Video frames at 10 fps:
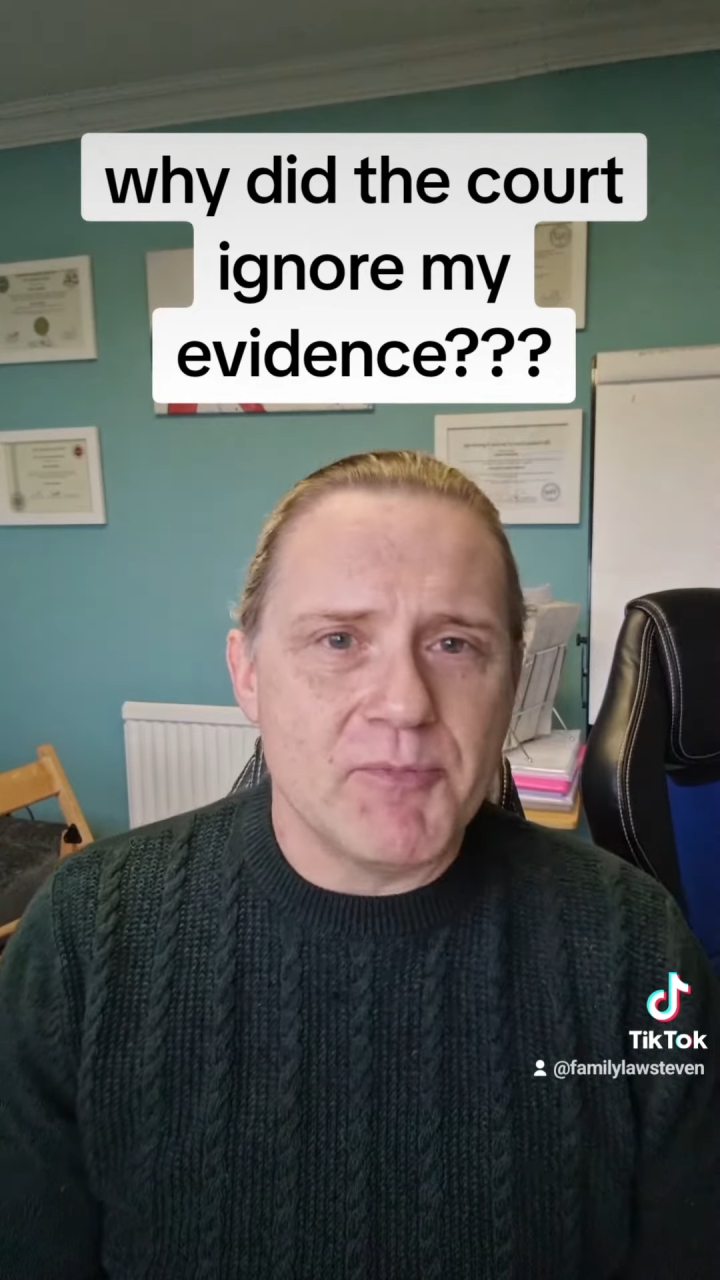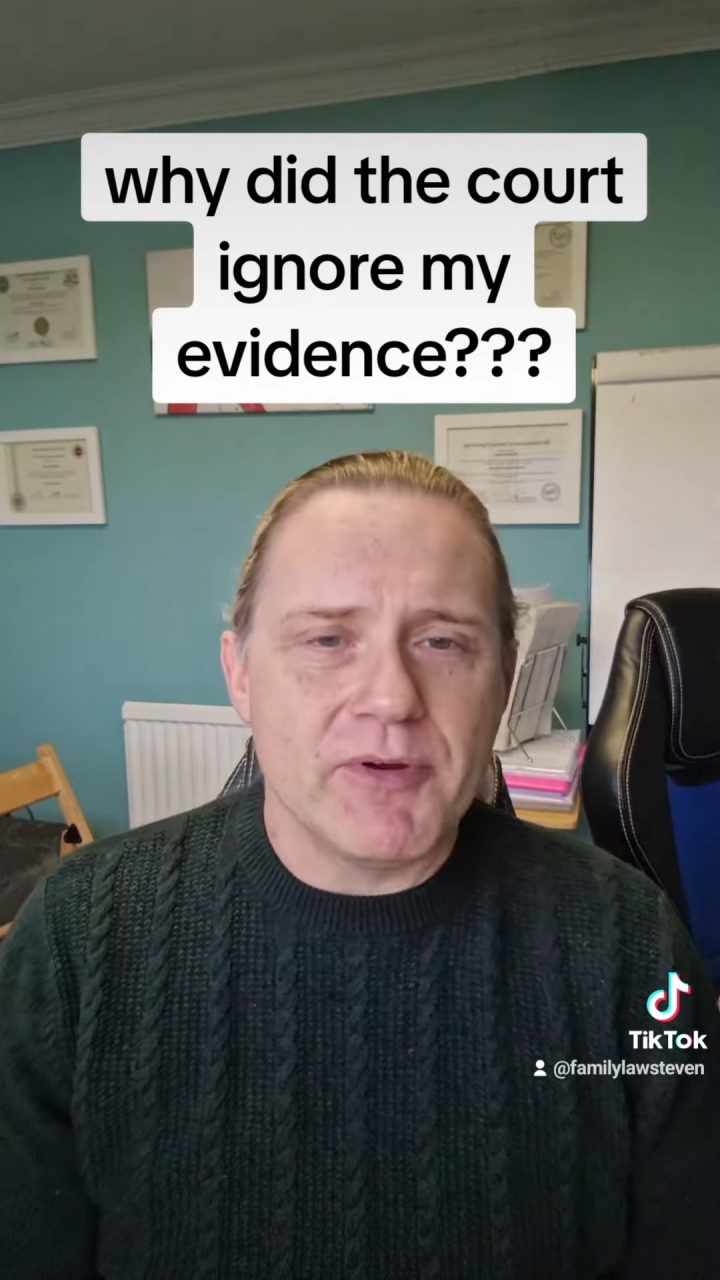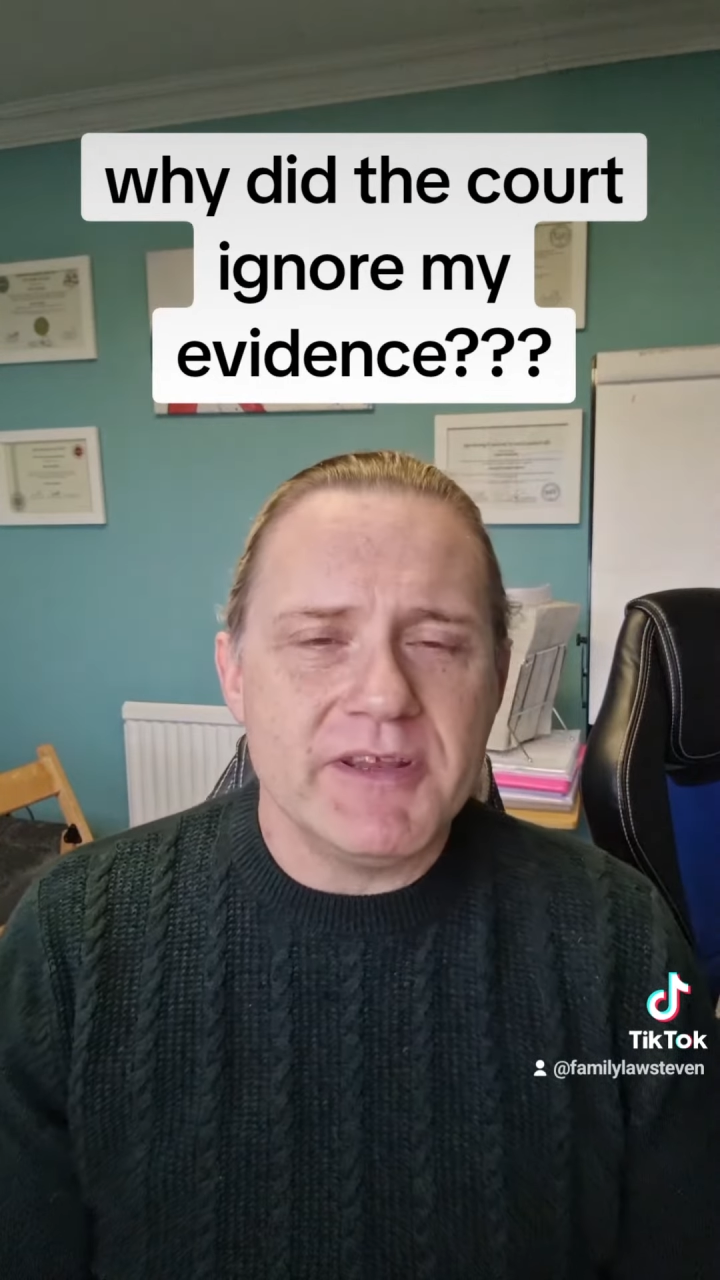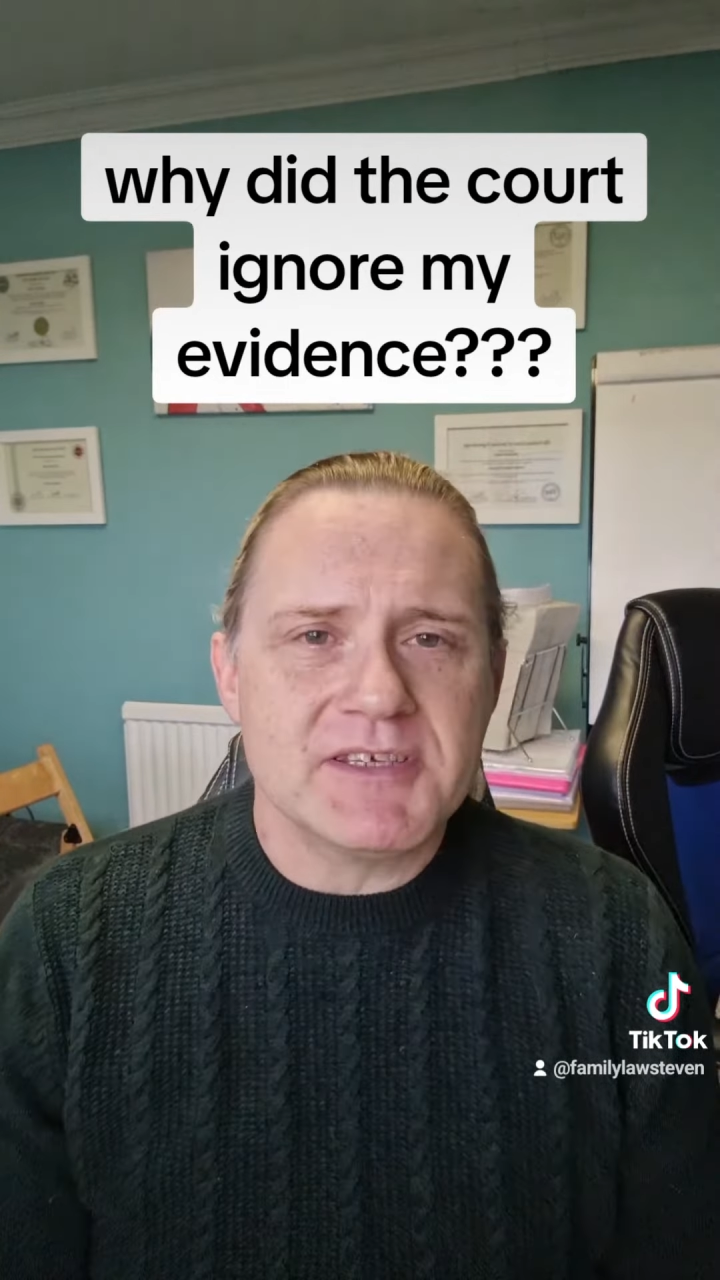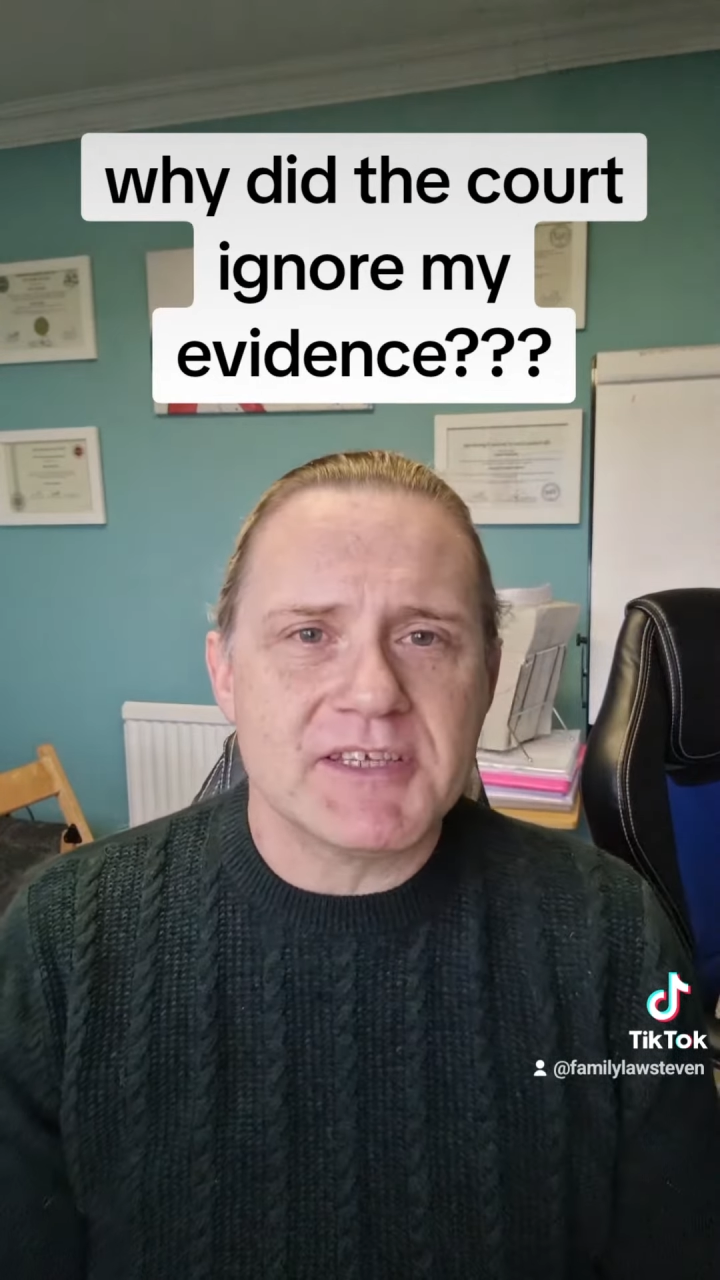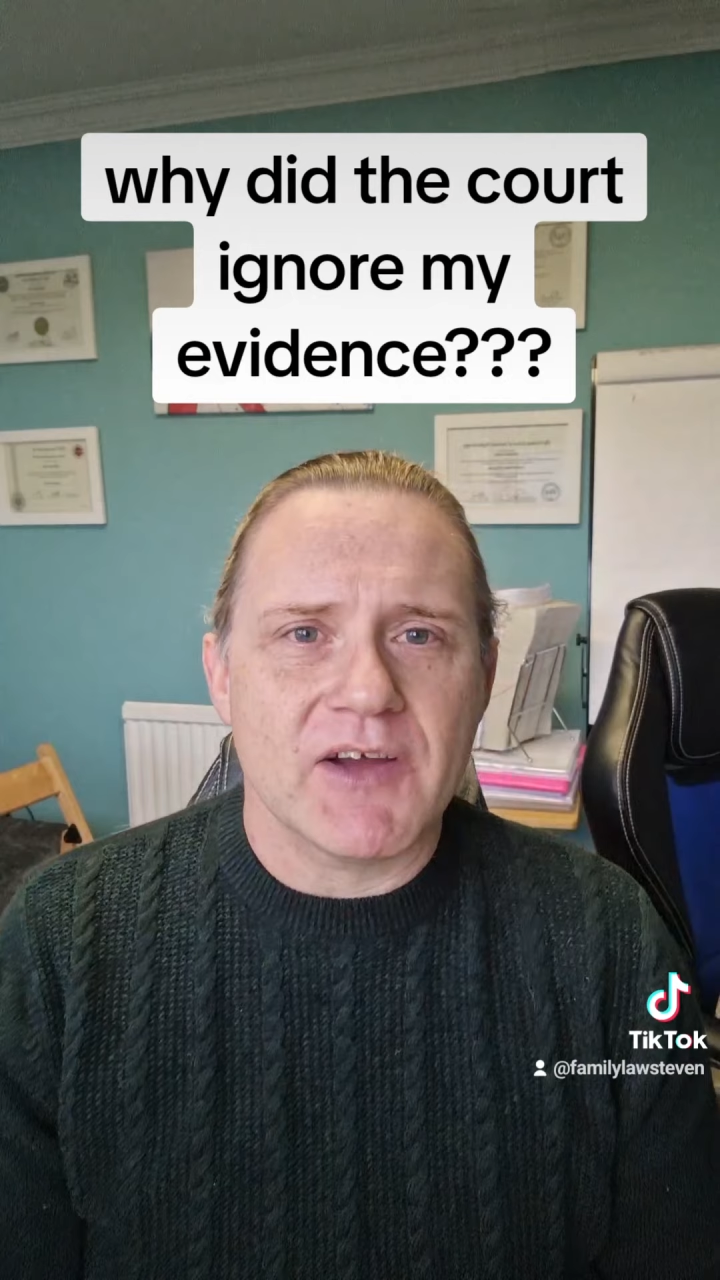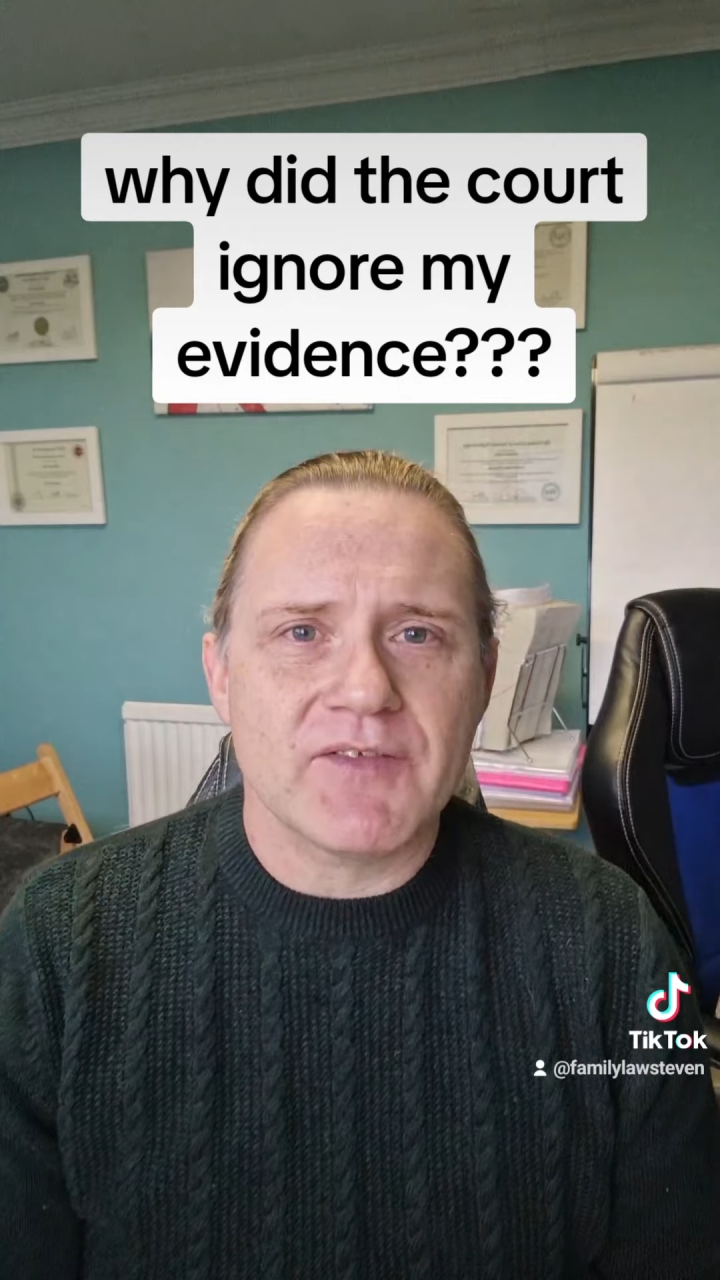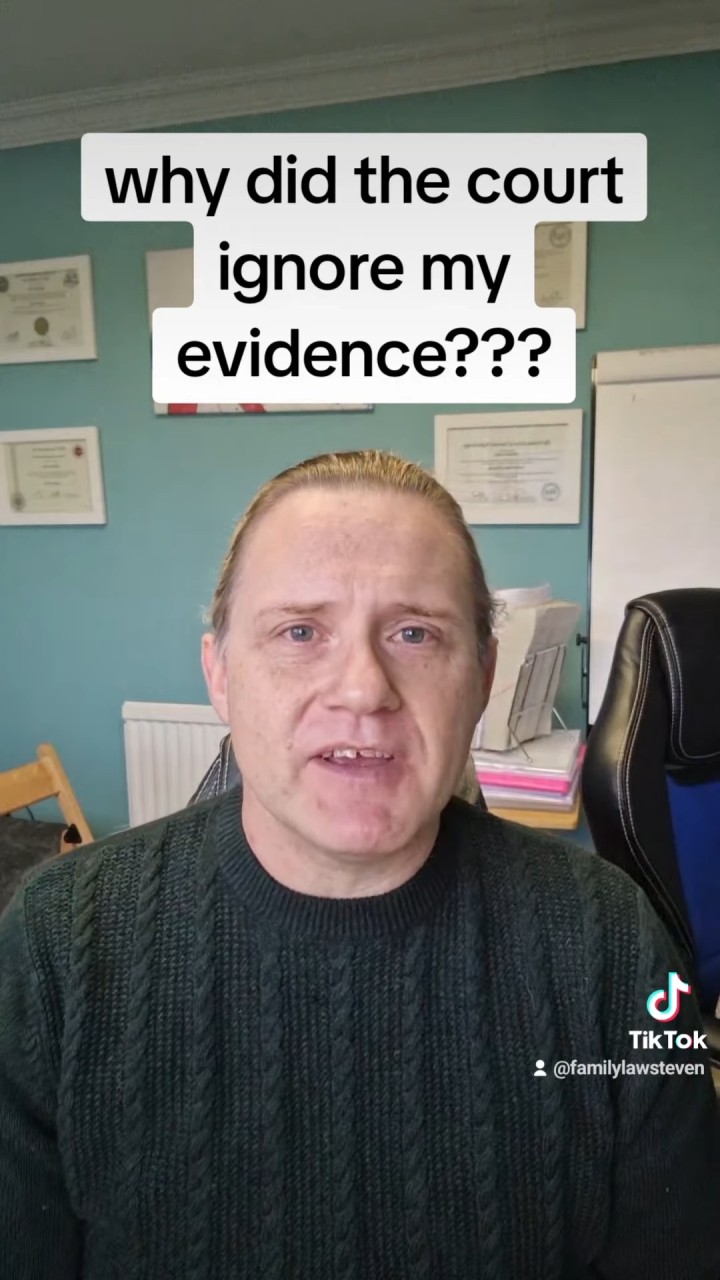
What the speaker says: putting in stuff